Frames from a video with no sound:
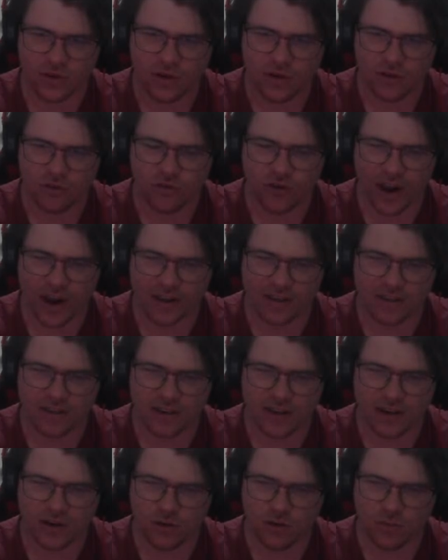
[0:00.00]
Drags it
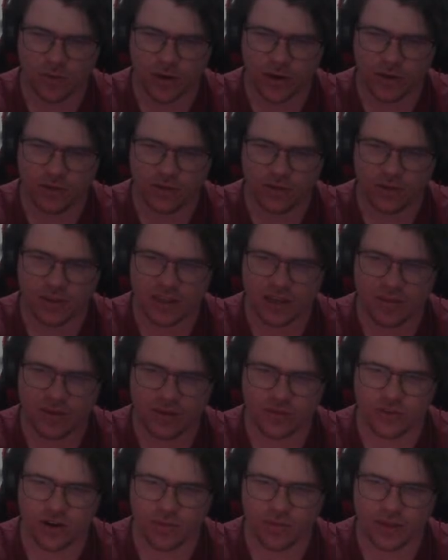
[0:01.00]
in almost. Is he going to be in
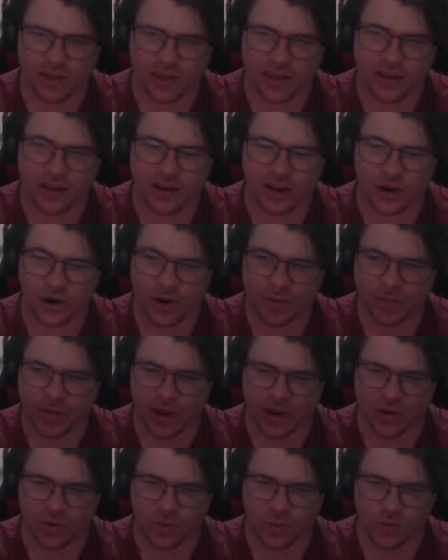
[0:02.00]
trouble here? No,
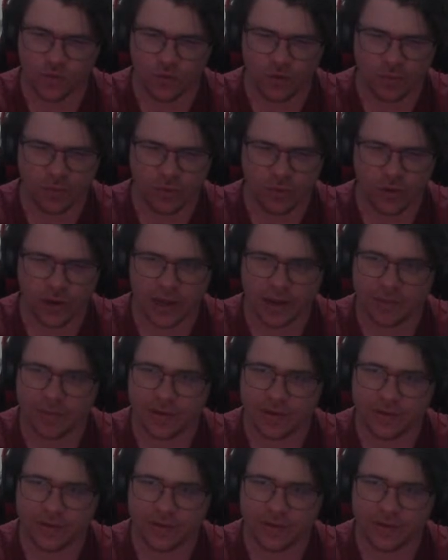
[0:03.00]
umpire calls for a ball up.